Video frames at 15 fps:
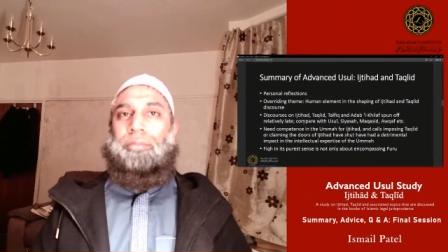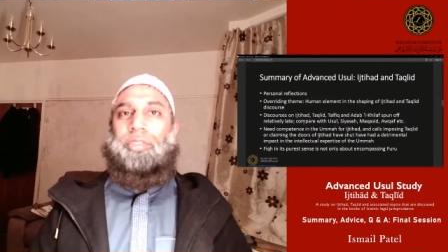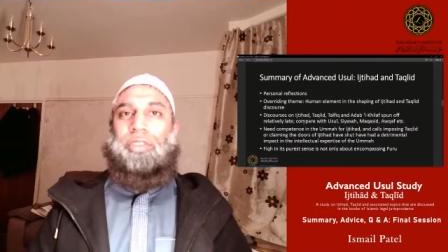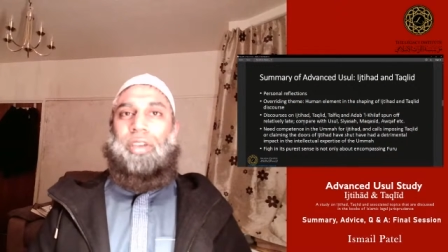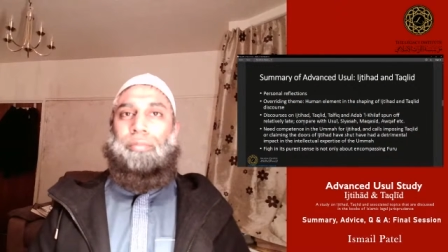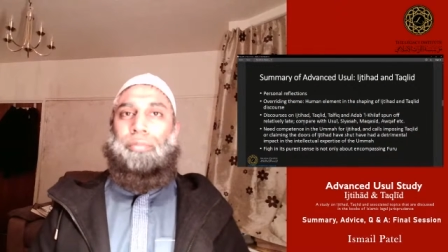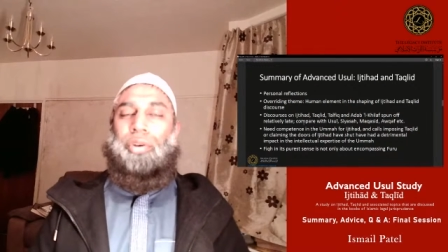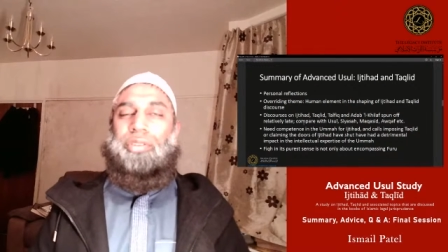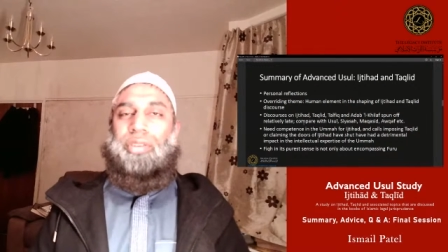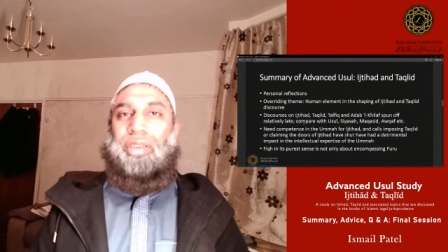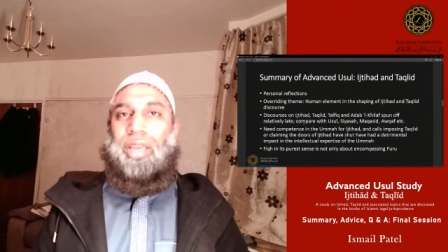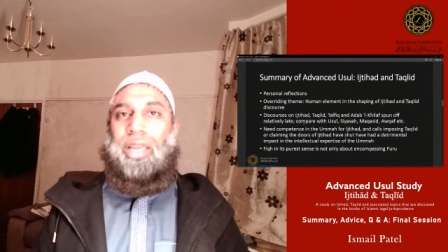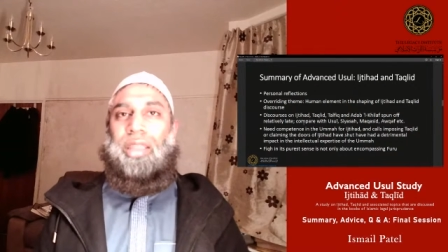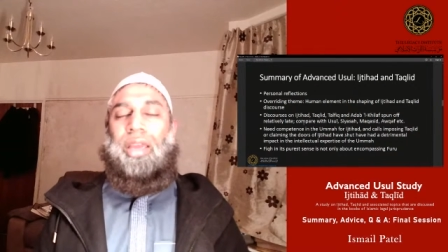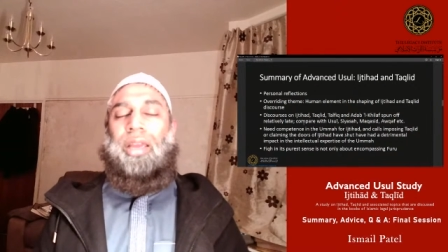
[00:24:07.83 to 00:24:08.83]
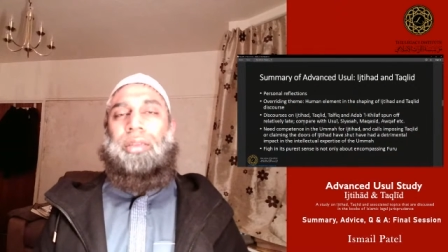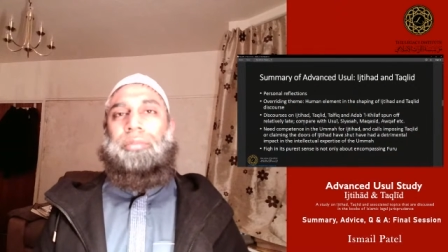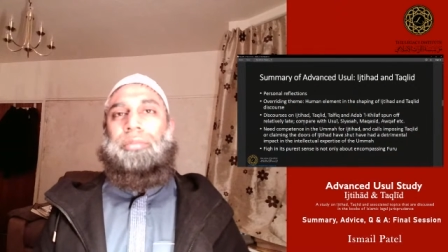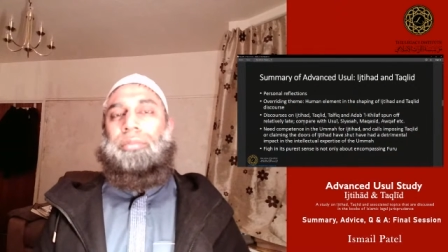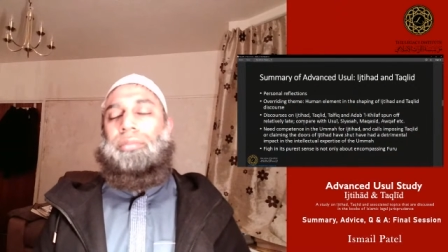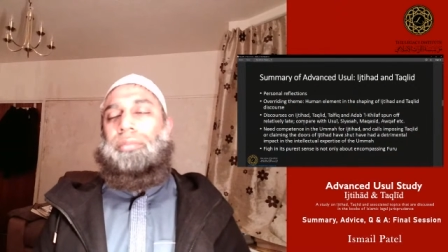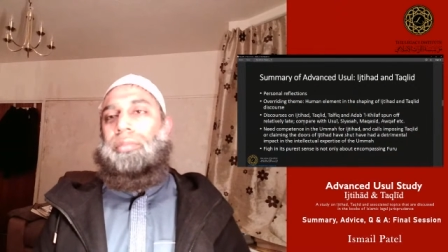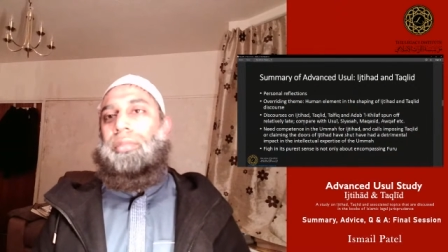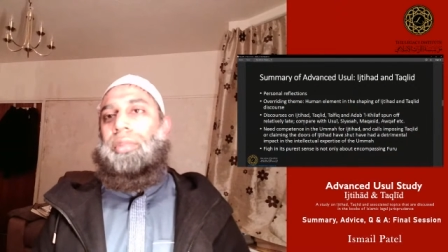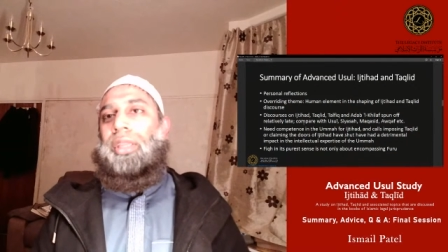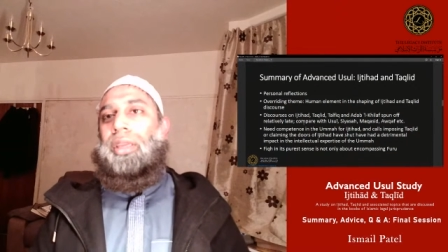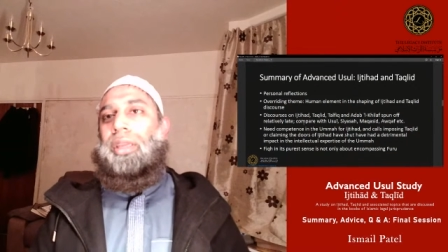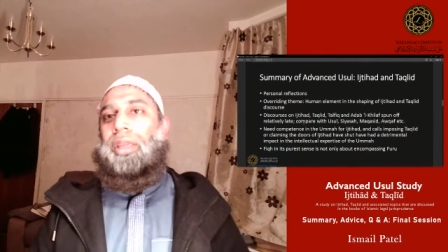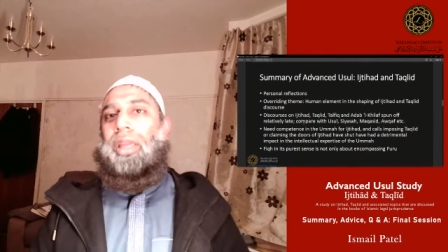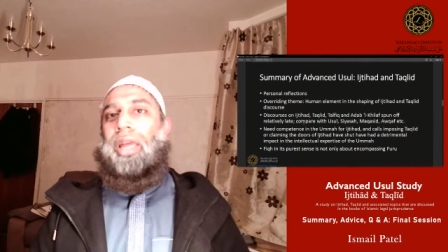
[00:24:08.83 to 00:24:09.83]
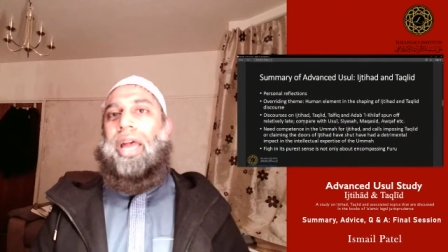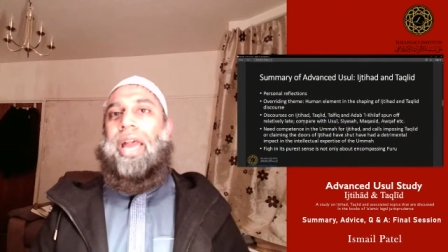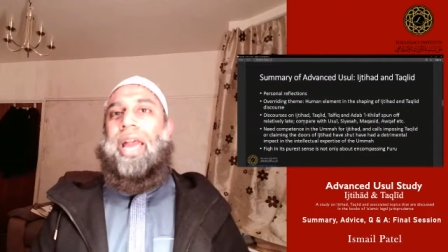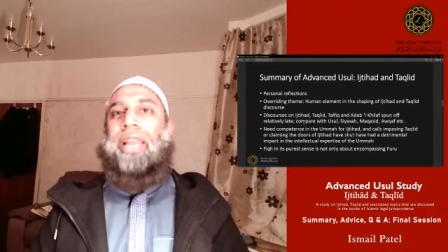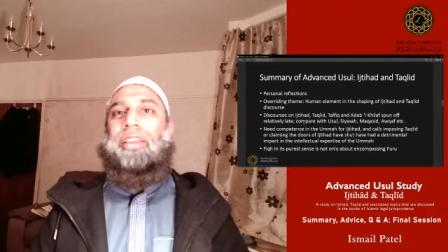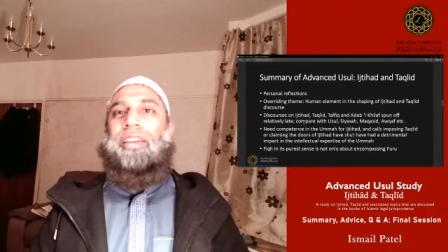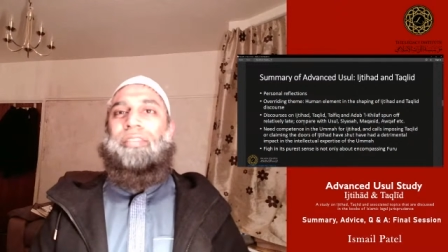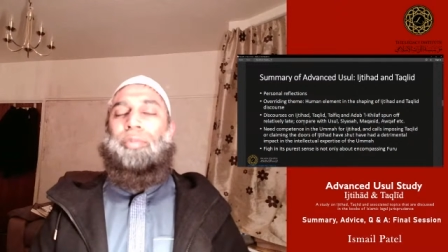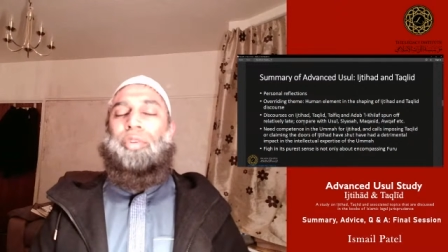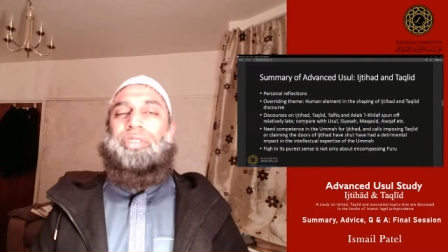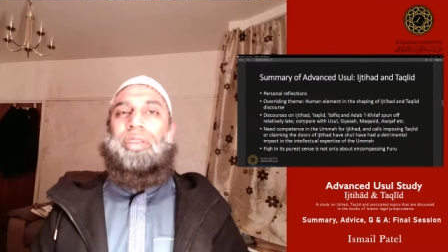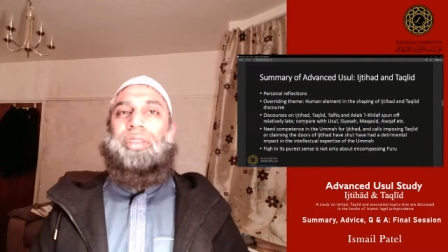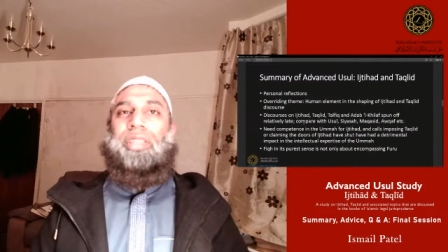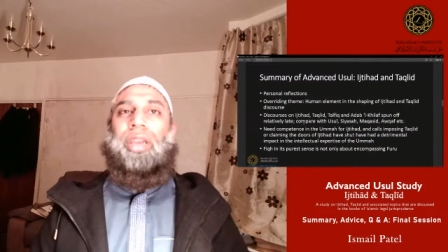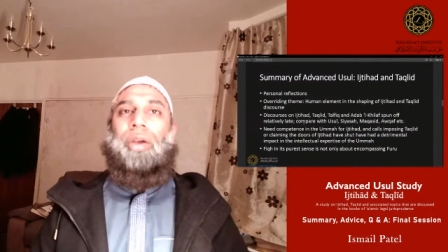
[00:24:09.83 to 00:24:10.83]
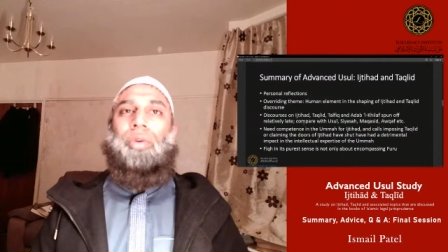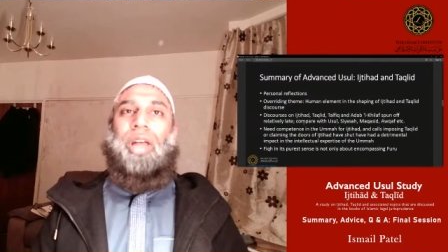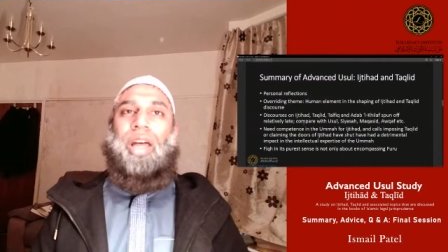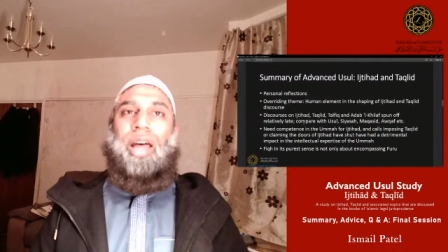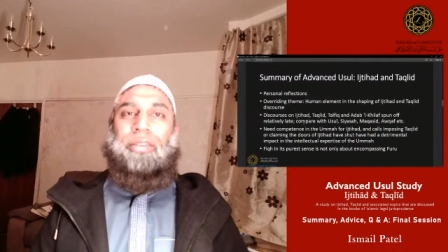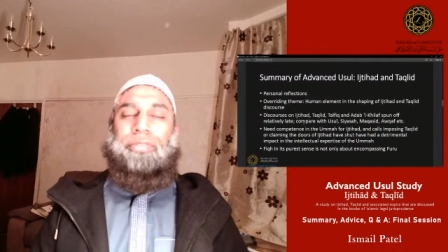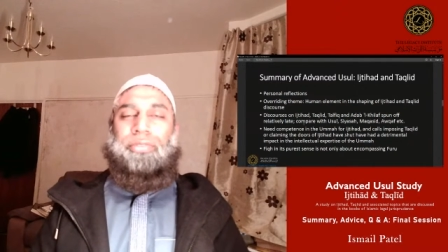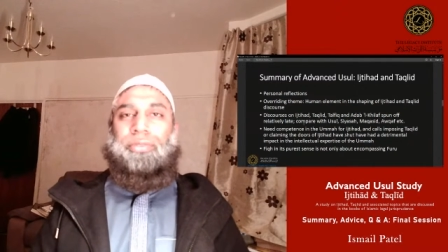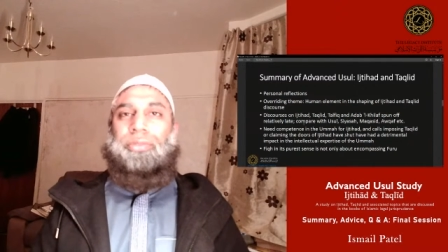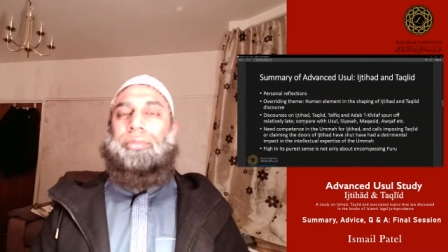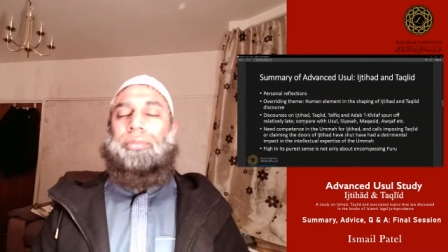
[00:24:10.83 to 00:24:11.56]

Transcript: you have books on qada, and you have books on the awqaf,